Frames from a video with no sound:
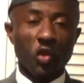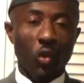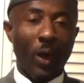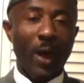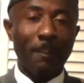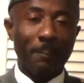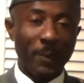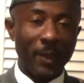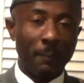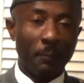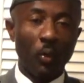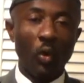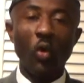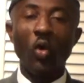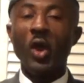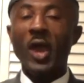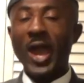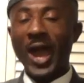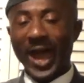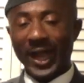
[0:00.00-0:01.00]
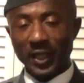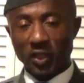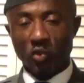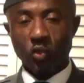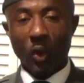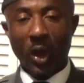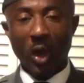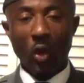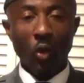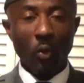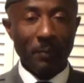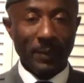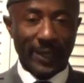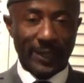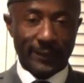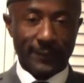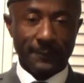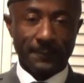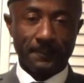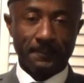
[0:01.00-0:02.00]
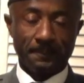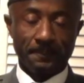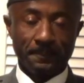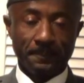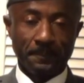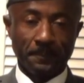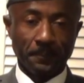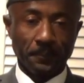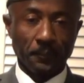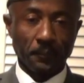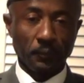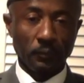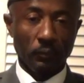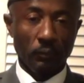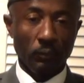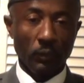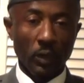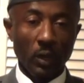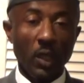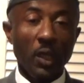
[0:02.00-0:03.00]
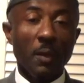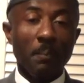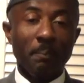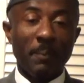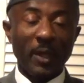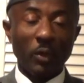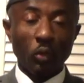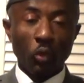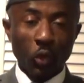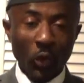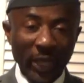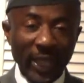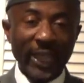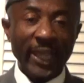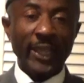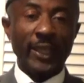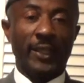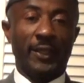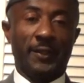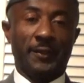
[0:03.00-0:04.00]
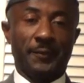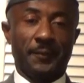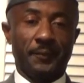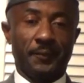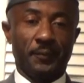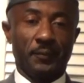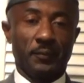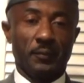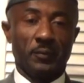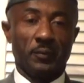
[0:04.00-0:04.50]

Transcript: to our people and to our homeland. But we,